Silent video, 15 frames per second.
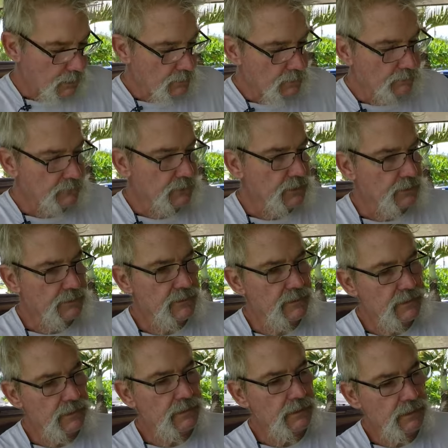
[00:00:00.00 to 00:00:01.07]
I don't know if you can
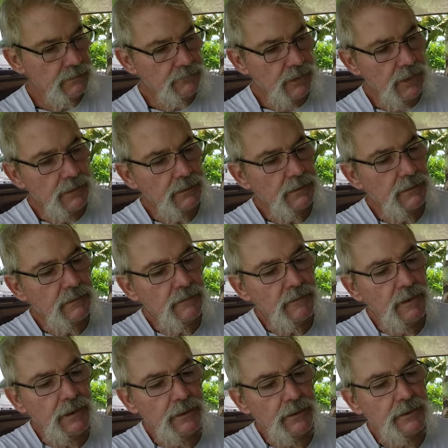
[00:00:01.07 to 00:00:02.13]
see right
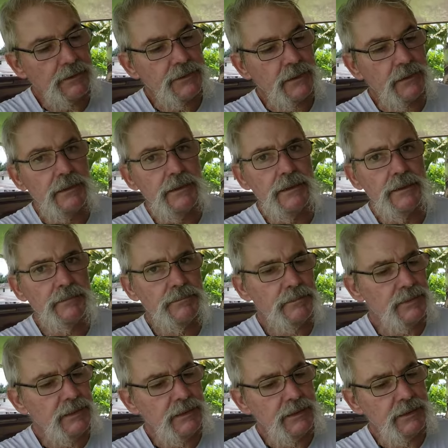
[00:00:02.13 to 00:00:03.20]
there's a little
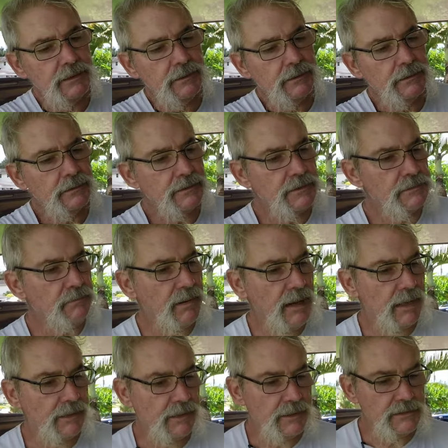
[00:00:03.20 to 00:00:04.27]
bitty
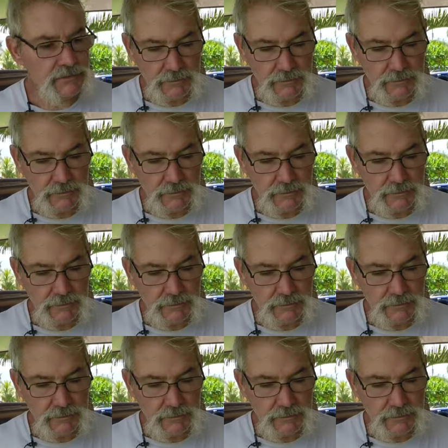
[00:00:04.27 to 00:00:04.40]
spot, and that's